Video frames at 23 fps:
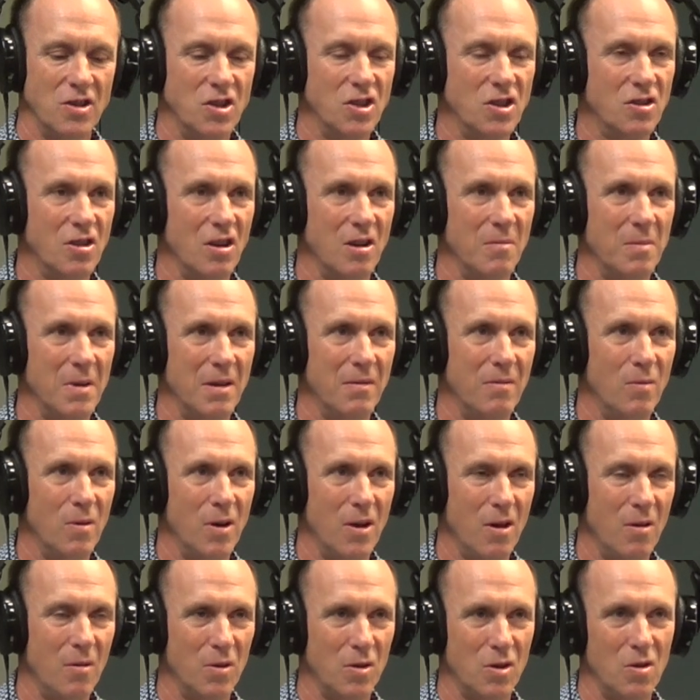she's got a bit of what
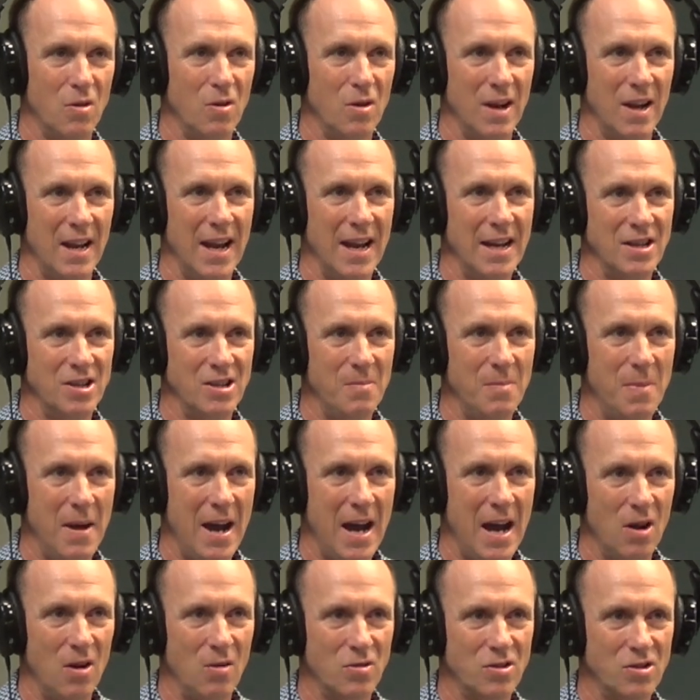I would call a lazy
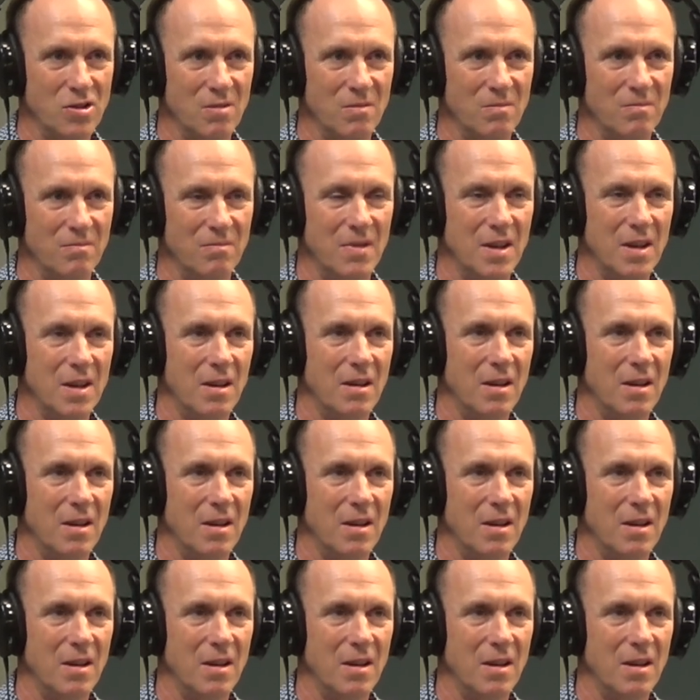bowel, or some